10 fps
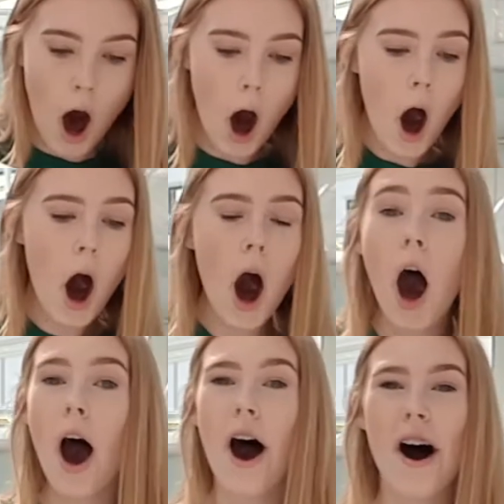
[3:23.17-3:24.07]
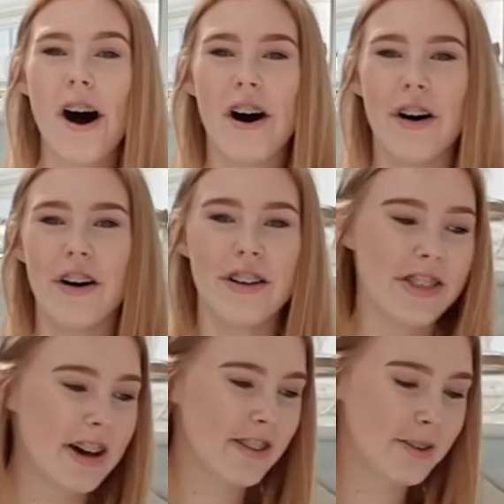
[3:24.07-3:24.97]
Oh,
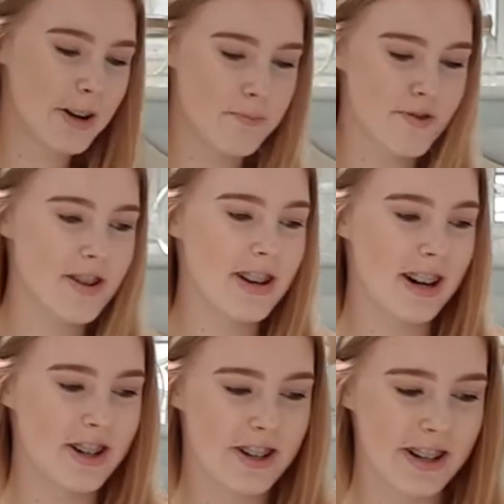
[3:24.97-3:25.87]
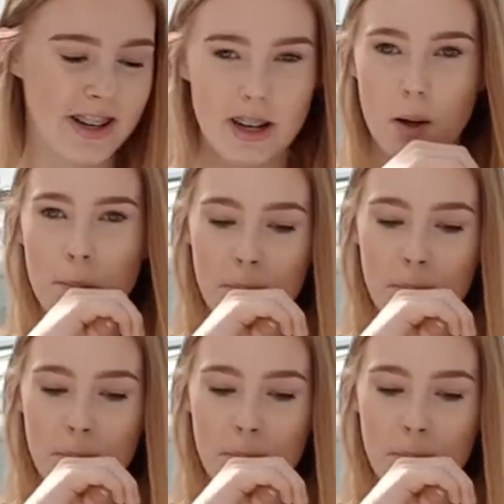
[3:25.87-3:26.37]
that's quite pretty actually.